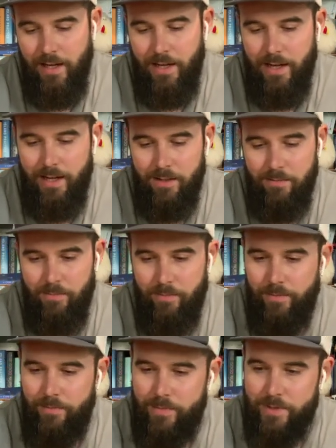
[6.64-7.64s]
To
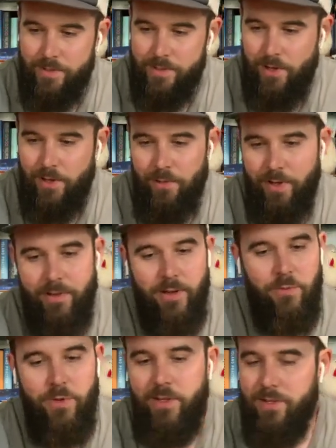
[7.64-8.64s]
start with, I
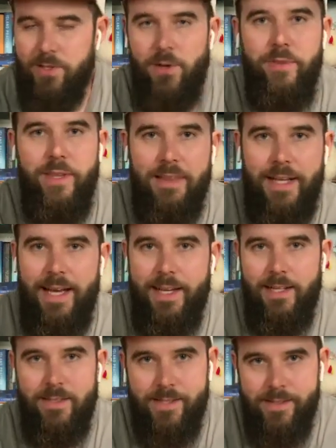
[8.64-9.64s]
wanted to start with the
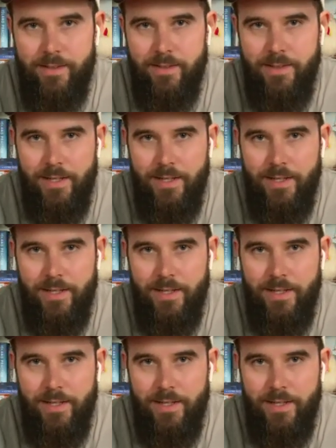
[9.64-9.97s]
likes.